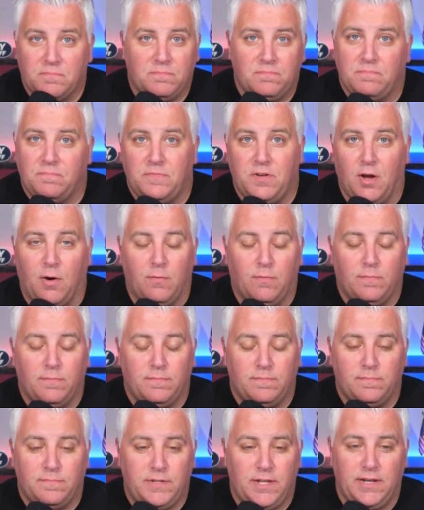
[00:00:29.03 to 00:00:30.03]
No
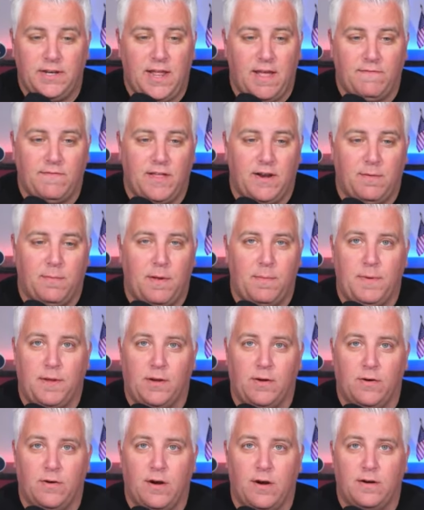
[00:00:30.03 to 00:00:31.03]
didn't have that on my
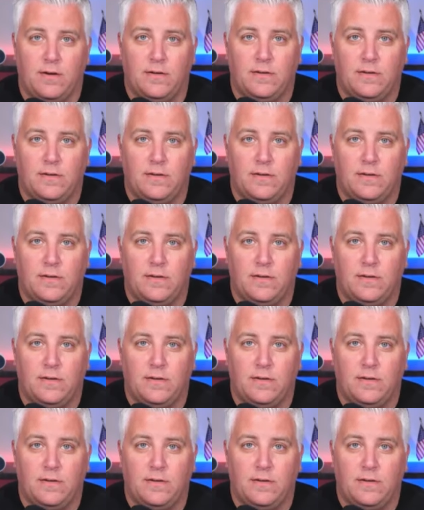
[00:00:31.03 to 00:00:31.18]
bingo card.